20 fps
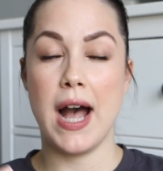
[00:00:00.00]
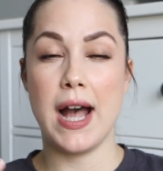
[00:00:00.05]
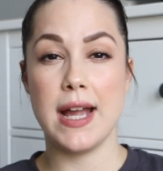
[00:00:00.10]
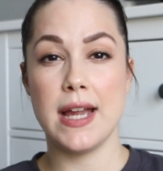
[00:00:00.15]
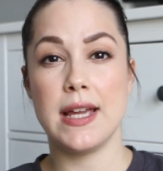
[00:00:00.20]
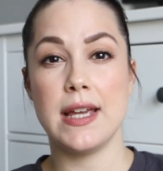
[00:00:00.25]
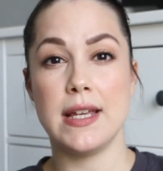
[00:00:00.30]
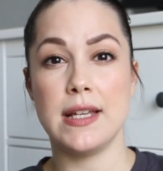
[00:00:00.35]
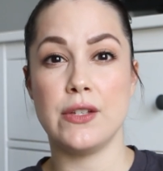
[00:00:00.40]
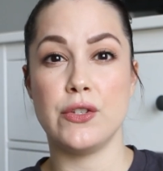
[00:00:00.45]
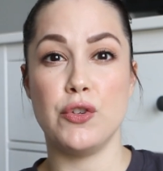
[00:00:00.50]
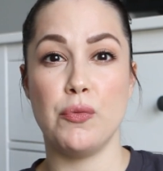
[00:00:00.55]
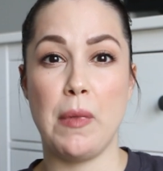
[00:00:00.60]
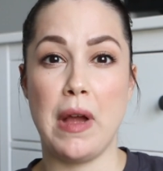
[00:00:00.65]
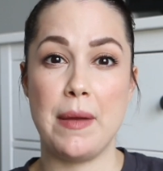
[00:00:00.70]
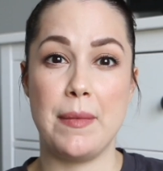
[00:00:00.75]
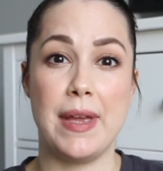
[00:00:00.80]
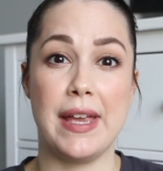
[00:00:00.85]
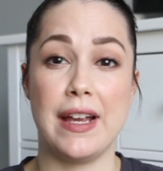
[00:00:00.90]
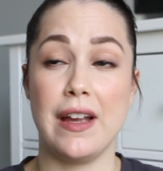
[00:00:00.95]
I do
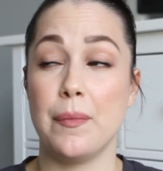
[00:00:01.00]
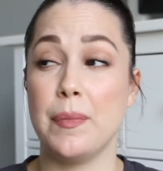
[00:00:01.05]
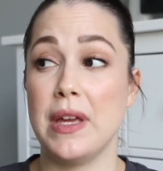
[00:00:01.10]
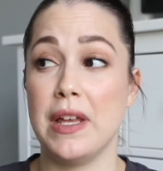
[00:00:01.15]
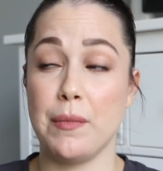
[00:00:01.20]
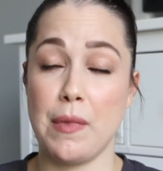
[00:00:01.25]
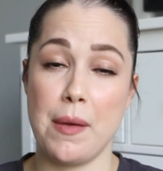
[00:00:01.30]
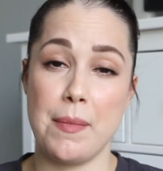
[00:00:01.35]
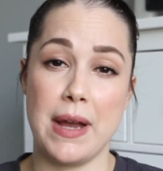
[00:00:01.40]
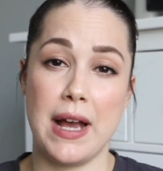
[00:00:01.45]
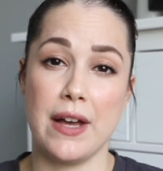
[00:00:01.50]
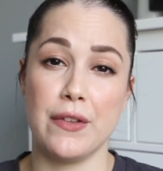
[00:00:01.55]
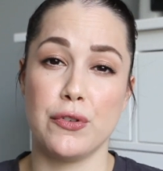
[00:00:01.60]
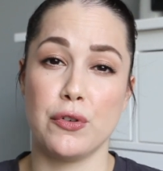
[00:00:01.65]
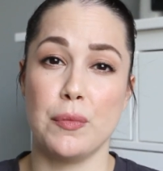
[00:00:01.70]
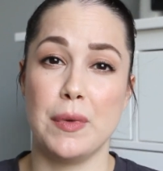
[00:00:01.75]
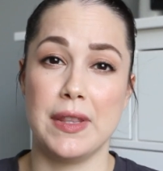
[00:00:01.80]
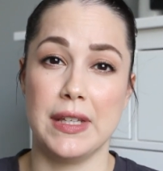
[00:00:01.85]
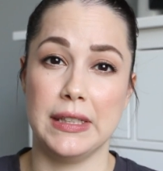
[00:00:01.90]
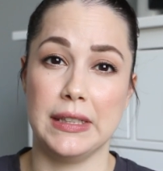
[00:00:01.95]
my makeup in my bathroom and